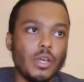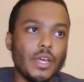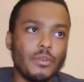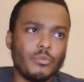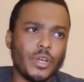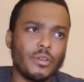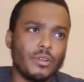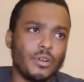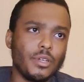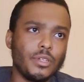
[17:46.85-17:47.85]
And
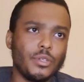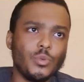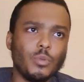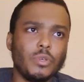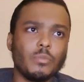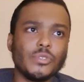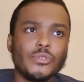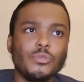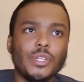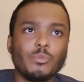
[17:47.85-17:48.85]
regularly you would be able to
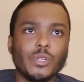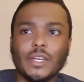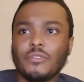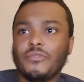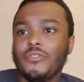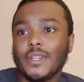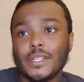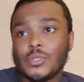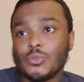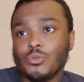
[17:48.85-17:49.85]
do that with like a fillet
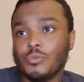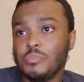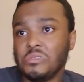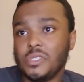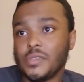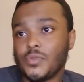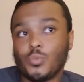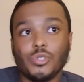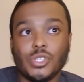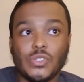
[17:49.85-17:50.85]
tool, but this
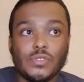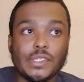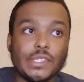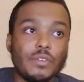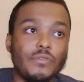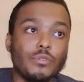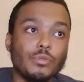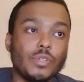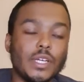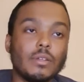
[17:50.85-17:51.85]
will just save you
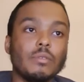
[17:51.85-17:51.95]
that